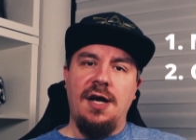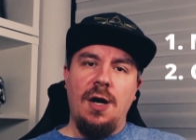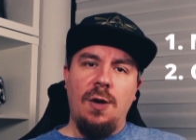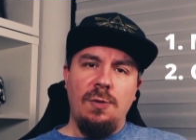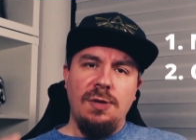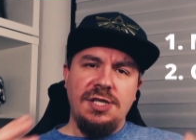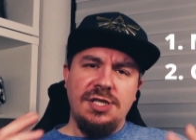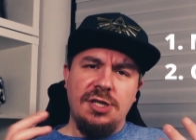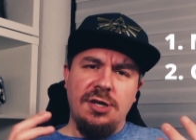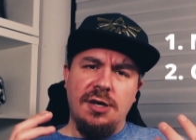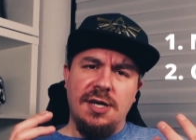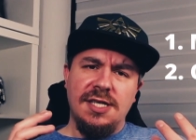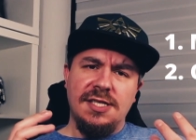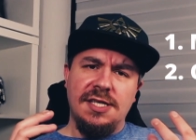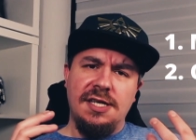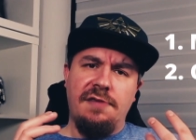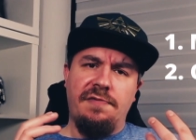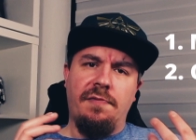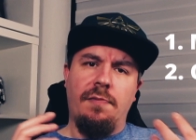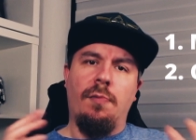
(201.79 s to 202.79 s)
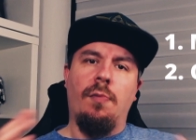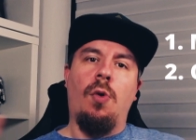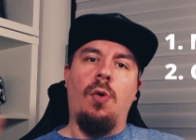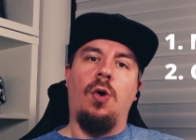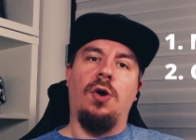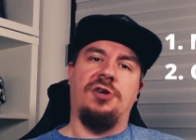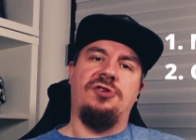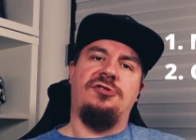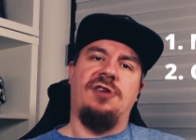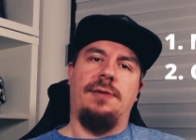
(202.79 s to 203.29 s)
which caused even
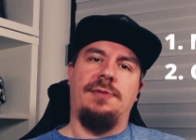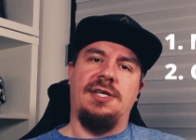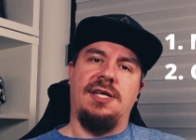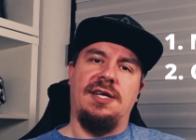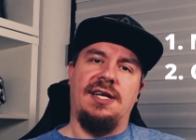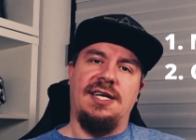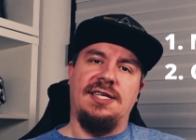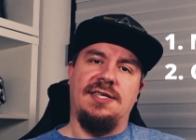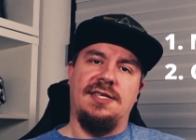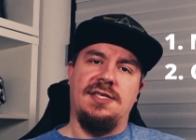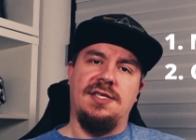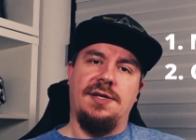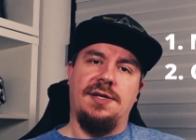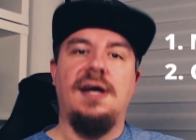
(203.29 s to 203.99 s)
more trouble and latency.